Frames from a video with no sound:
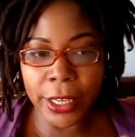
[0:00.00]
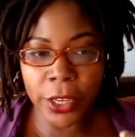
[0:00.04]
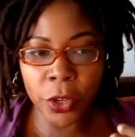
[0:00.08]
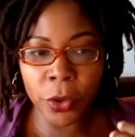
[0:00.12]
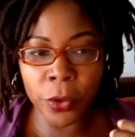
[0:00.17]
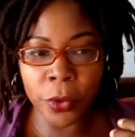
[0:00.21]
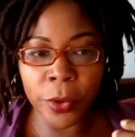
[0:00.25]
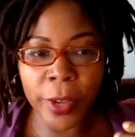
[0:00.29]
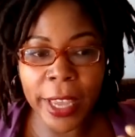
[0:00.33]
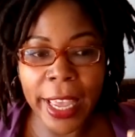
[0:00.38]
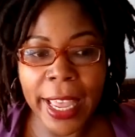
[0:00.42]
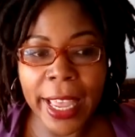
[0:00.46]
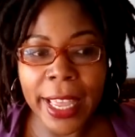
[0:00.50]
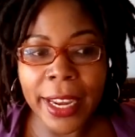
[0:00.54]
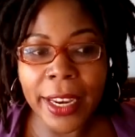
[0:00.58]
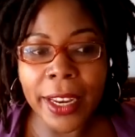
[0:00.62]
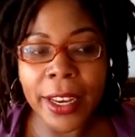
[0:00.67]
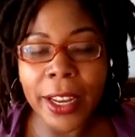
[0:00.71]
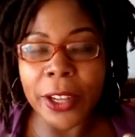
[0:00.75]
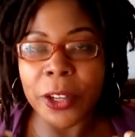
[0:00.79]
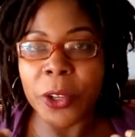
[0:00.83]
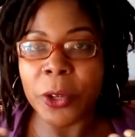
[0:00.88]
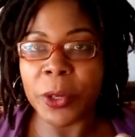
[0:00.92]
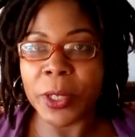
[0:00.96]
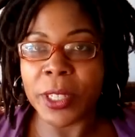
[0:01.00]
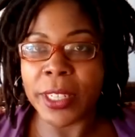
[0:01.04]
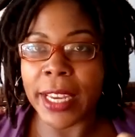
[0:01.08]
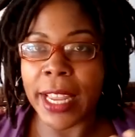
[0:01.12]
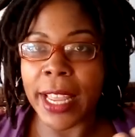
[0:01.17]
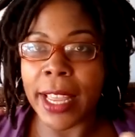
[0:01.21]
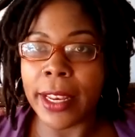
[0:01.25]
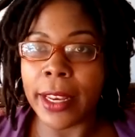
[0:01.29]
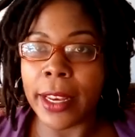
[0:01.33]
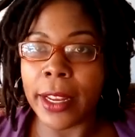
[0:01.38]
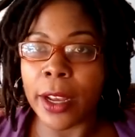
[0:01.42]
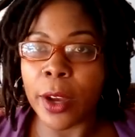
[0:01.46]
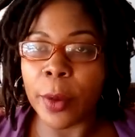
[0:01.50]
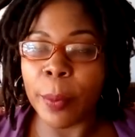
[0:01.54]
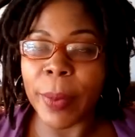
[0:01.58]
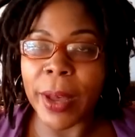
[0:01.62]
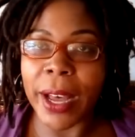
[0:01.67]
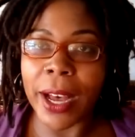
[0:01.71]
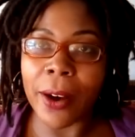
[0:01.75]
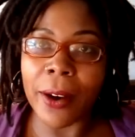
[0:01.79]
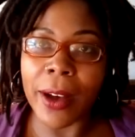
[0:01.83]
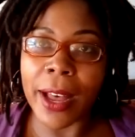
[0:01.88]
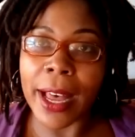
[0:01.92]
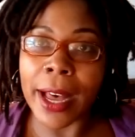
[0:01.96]
You gain an understanding
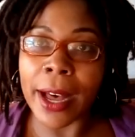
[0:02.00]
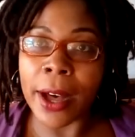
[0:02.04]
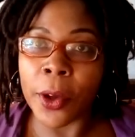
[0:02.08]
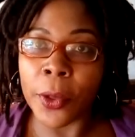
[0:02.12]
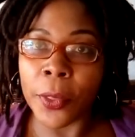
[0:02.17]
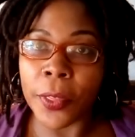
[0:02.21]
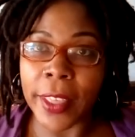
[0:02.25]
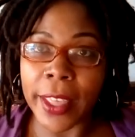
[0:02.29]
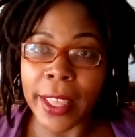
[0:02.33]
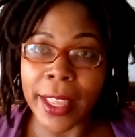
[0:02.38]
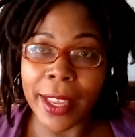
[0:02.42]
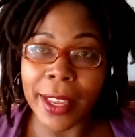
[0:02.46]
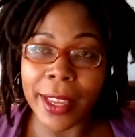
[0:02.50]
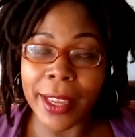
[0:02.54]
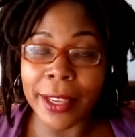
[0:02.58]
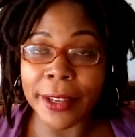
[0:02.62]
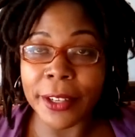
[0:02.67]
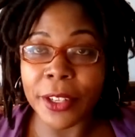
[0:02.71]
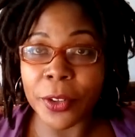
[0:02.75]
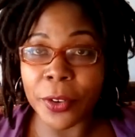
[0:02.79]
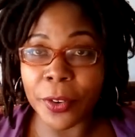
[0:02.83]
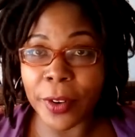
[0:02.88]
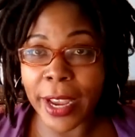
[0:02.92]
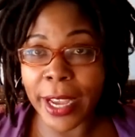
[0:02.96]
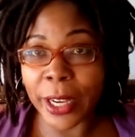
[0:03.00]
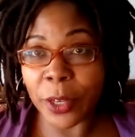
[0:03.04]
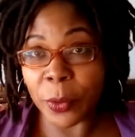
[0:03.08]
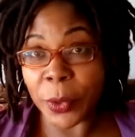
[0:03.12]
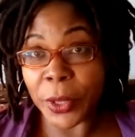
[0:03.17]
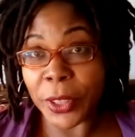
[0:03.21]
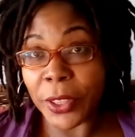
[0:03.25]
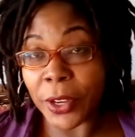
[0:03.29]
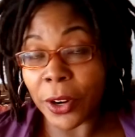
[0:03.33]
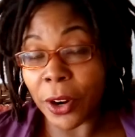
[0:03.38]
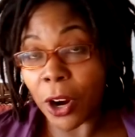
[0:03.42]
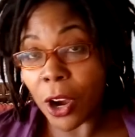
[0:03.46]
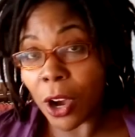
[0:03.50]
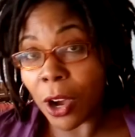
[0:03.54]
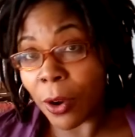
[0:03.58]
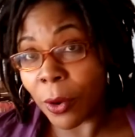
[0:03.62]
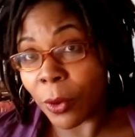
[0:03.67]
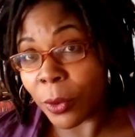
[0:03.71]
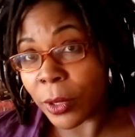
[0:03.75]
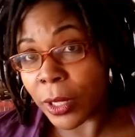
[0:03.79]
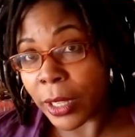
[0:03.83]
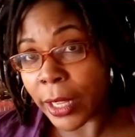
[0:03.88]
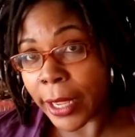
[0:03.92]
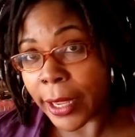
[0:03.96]
about how they interact with their
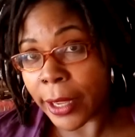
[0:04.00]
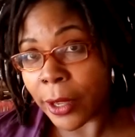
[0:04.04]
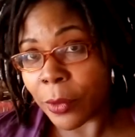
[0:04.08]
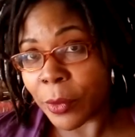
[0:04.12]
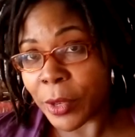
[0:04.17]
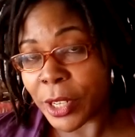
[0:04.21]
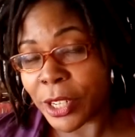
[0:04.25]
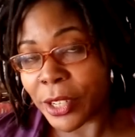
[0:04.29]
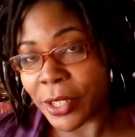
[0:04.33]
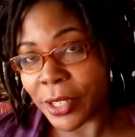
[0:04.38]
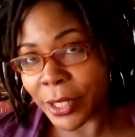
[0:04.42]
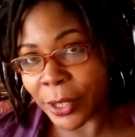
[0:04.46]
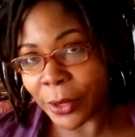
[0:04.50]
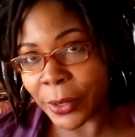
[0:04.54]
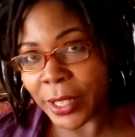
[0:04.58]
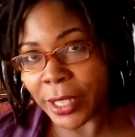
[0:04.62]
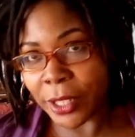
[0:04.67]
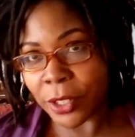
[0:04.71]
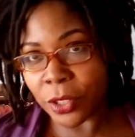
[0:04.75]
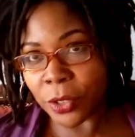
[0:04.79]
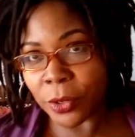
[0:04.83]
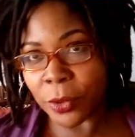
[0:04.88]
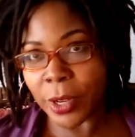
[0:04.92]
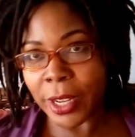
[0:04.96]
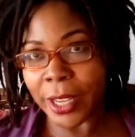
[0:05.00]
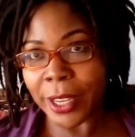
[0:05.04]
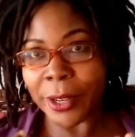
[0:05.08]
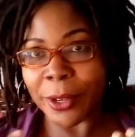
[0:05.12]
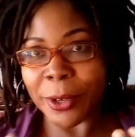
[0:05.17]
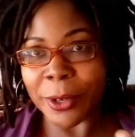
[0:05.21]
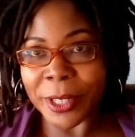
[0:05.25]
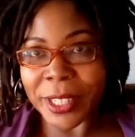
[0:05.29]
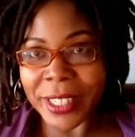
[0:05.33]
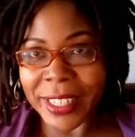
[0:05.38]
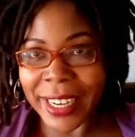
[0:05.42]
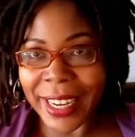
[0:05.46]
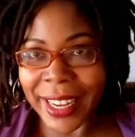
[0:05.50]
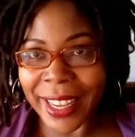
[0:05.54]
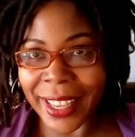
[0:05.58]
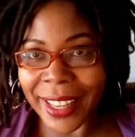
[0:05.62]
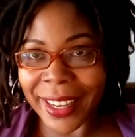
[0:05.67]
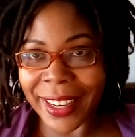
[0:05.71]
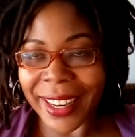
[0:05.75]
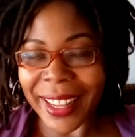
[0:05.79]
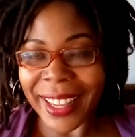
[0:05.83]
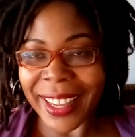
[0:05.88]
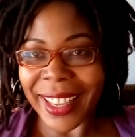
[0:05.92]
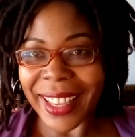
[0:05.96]
own language so that you
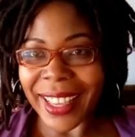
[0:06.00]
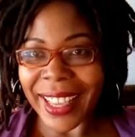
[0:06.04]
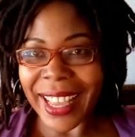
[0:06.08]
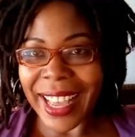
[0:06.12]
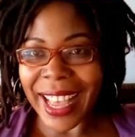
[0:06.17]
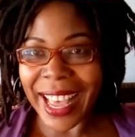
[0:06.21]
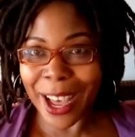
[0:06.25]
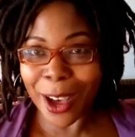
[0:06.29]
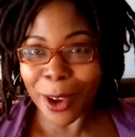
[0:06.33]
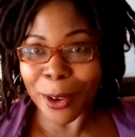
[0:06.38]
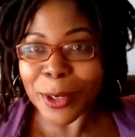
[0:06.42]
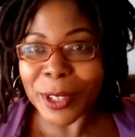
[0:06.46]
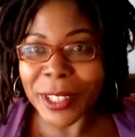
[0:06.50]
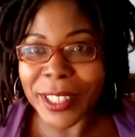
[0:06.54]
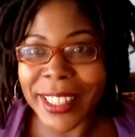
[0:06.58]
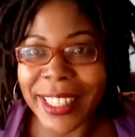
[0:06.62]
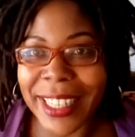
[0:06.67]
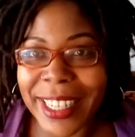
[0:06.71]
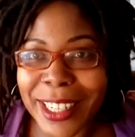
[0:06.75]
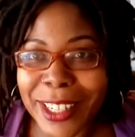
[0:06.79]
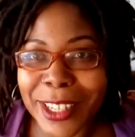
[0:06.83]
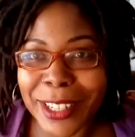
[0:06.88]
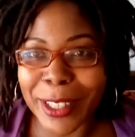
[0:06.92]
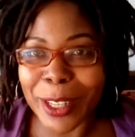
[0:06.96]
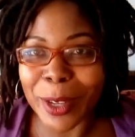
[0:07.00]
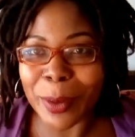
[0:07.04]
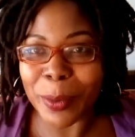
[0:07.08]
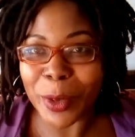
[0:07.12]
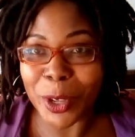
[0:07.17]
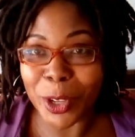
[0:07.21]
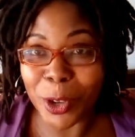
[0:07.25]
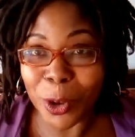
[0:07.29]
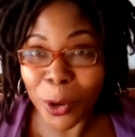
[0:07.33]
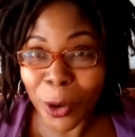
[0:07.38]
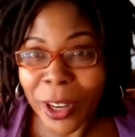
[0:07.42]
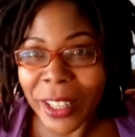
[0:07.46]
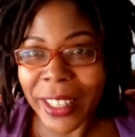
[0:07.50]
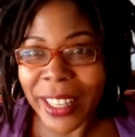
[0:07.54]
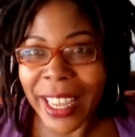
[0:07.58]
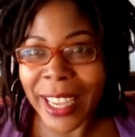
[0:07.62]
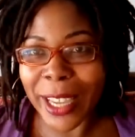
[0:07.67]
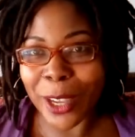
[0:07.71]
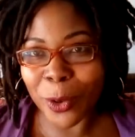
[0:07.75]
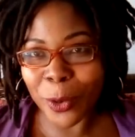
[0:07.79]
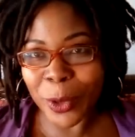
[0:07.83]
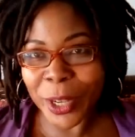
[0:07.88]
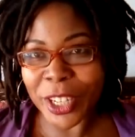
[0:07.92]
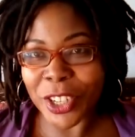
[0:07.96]
understand how to teach them your
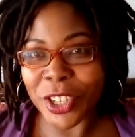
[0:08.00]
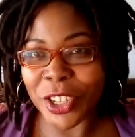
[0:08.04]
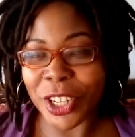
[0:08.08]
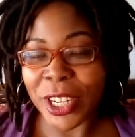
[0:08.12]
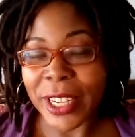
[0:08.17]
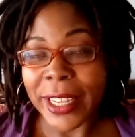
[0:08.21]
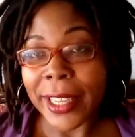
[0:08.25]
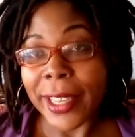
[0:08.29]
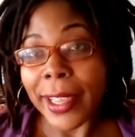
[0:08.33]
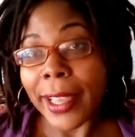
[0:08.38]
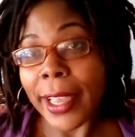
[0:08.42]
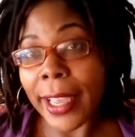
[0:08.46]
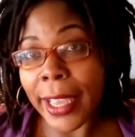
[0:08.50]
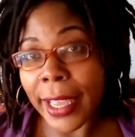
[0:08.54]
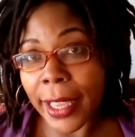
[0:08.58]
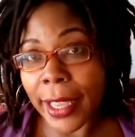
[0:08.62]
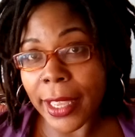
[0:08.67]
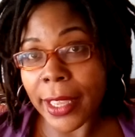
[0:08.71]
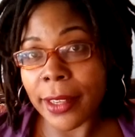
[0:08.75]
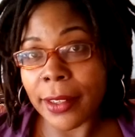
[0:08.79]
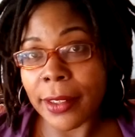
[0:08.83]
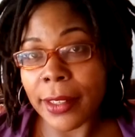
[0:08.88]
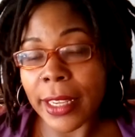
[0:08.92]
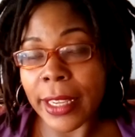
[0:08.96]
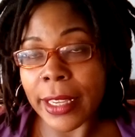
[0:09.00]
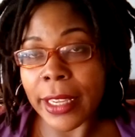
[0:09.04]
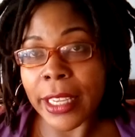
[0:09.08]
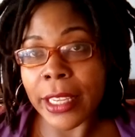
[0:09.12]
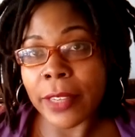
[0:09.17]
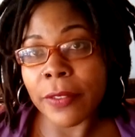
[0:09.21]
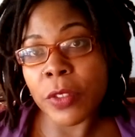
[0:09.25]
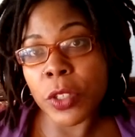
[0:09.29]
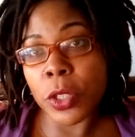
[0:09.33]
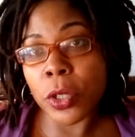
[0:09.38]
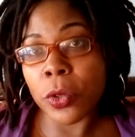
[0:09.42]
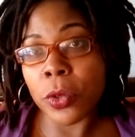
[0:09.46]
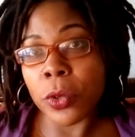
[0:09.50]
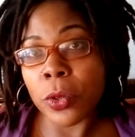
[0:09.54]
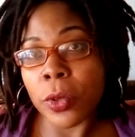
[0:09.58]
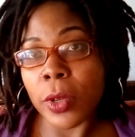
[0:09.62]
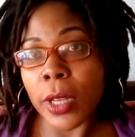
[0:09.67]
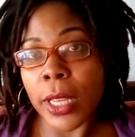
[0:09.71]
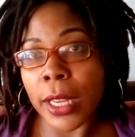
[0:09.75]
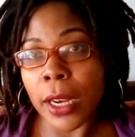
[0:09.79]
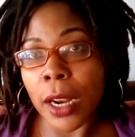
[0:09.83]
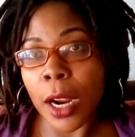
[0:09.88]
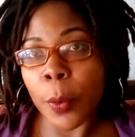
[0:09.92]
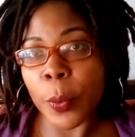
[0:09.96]
language, and it gives you
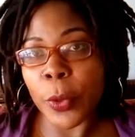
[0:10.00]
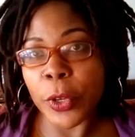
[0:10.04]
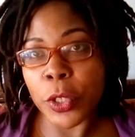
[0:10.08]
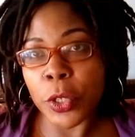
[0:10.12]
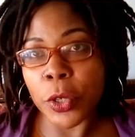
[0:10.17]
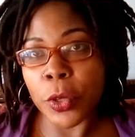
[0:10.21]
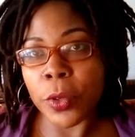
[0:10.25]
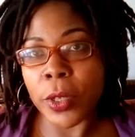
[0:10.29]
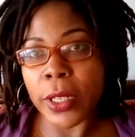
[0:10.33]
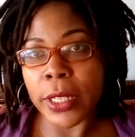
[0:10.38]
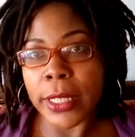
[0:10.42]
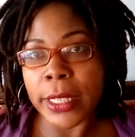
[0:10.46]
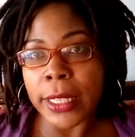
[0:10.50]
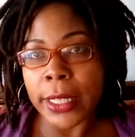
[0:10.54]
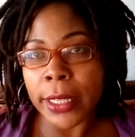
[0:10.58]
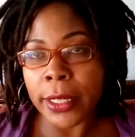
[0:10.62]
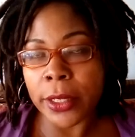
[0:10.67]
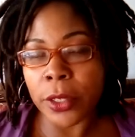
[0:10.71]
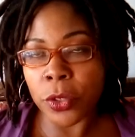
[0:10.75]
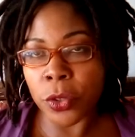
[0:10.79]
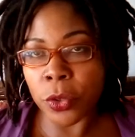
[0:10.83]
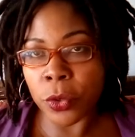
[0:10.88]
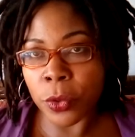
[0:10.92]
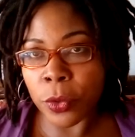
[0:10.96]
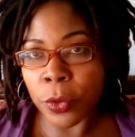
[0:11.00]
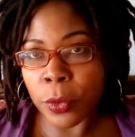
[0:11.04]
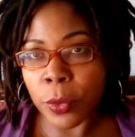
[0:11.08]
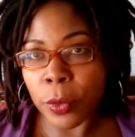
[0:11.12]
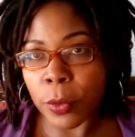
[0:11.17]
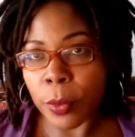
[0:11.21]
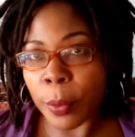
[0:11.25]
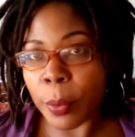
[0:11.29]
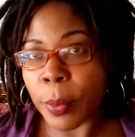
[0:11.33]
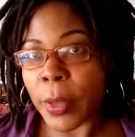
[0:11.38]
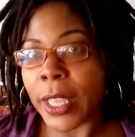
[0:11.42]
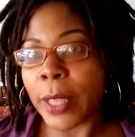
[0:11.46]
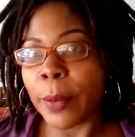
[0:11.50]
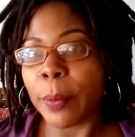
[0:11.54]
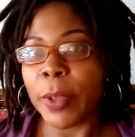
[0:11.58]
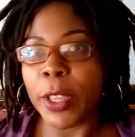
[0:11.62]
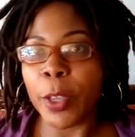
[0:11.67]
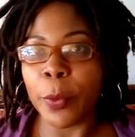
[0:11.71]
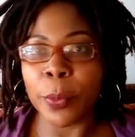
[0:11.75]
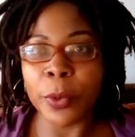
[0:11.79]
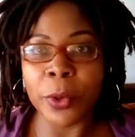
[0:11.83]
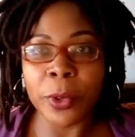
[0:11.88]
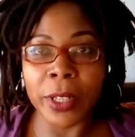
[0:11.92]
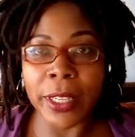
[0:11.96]
an opportunity to meet
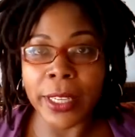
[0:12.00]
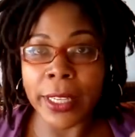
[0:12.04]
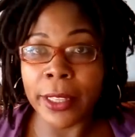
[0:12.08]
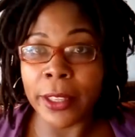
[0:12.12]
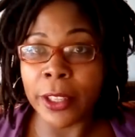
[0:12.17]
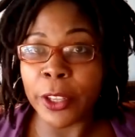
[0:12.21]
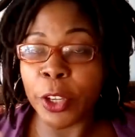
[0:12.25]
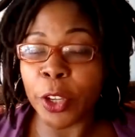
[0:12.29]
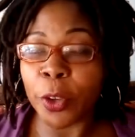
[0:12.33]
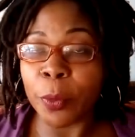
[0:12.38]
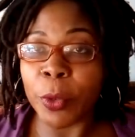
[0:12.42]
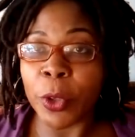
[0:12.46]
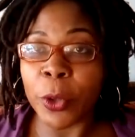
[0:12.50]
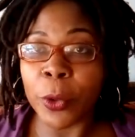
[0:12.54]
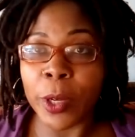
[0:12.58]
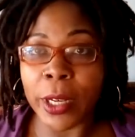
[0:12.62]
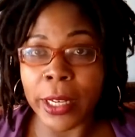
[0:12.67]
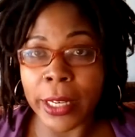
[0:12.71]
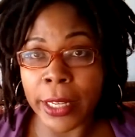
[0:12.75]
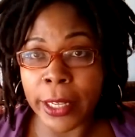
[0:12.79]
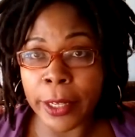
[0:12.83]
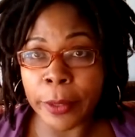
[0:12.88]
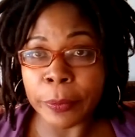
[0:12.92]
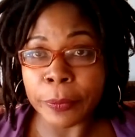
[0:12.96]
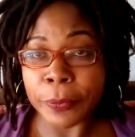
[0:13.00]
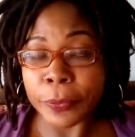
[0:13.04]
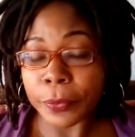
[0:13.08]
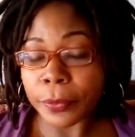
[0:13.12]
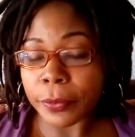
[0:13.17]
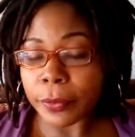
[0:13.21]
people in the community.